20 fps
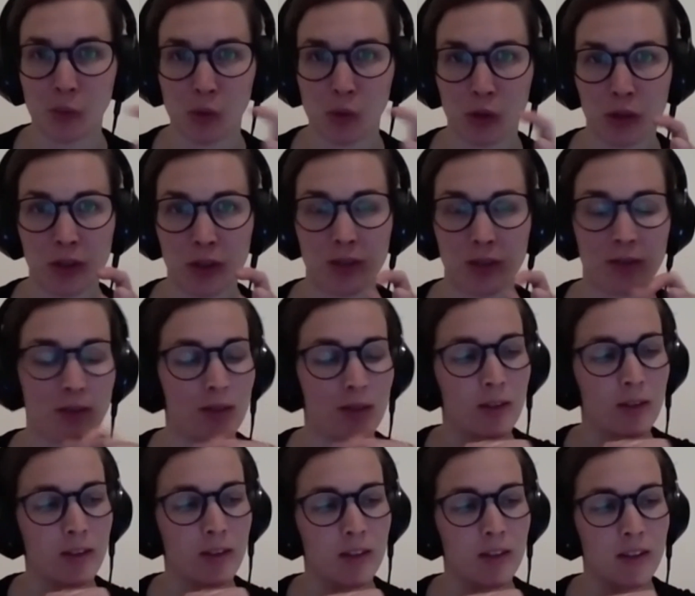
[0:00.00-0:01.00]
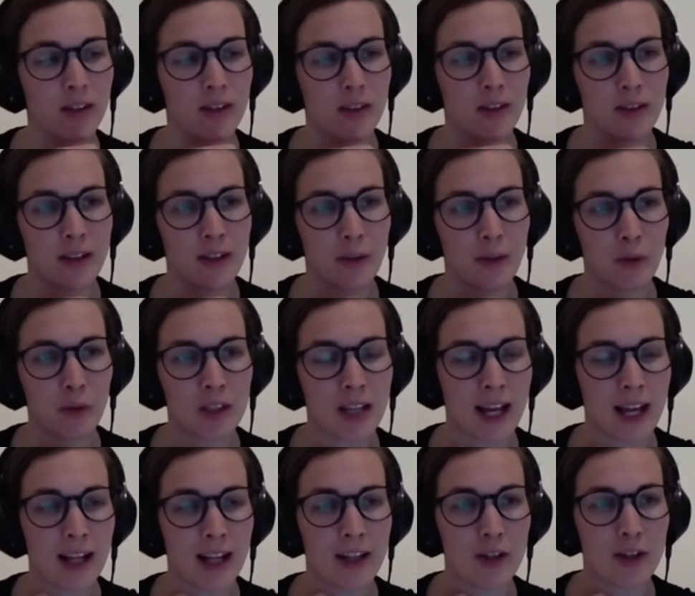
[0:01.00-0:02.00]
would
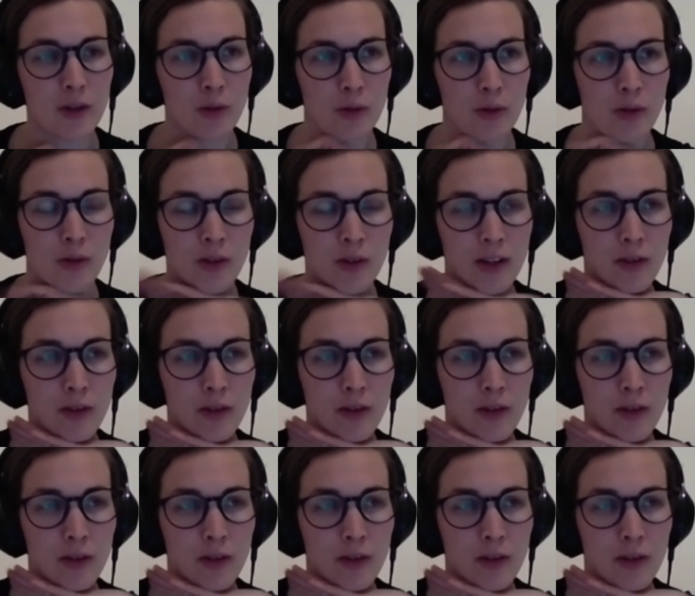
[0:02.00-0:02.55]
tell you